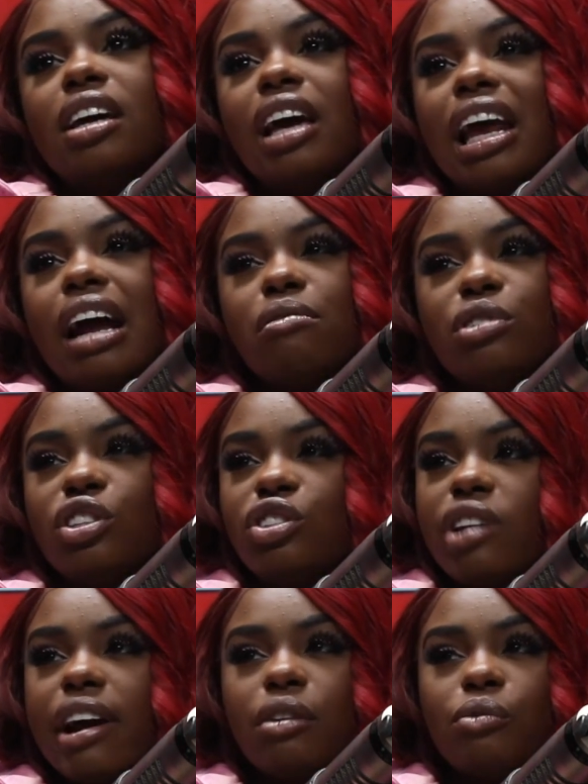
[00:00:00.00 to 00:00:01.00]
And I was
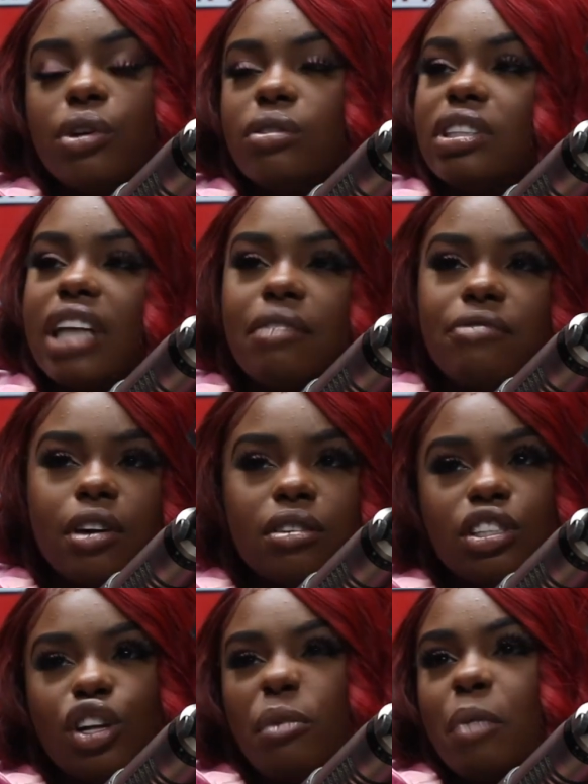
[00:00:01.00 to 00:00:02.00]
just trying to stay
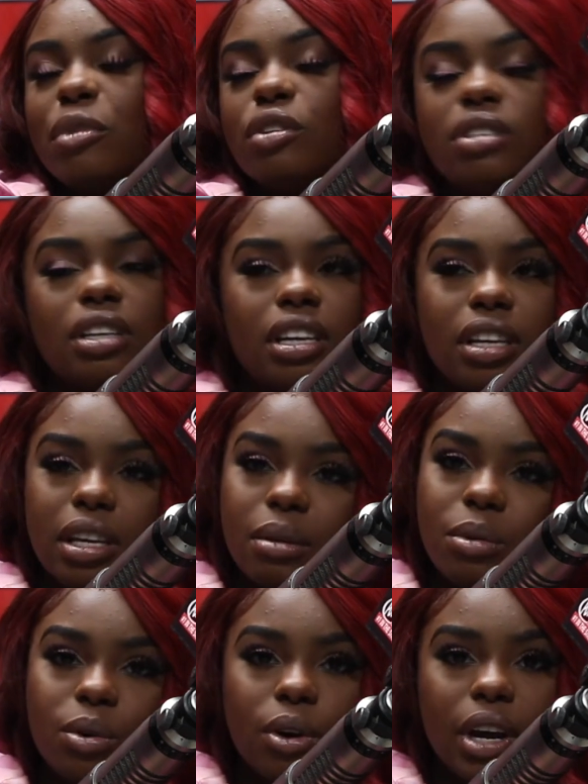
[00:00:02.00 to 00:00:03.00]
focused on my music and
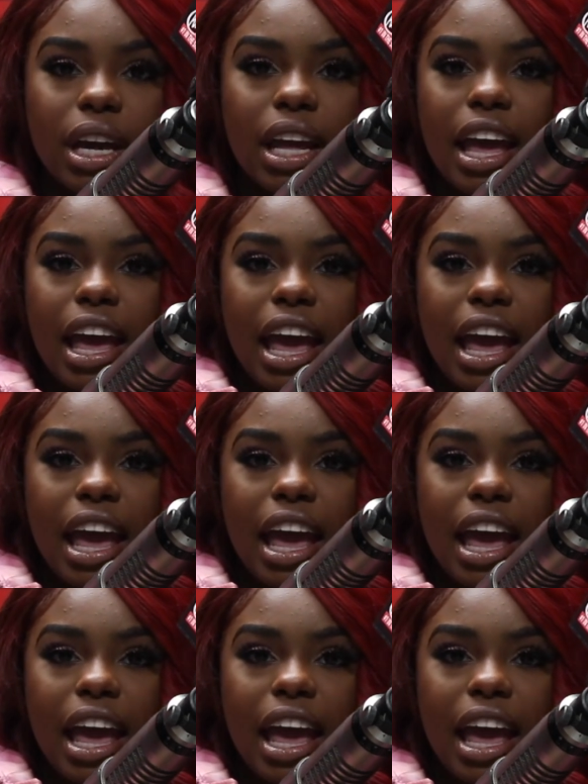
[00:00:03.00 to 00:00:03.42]
keep going.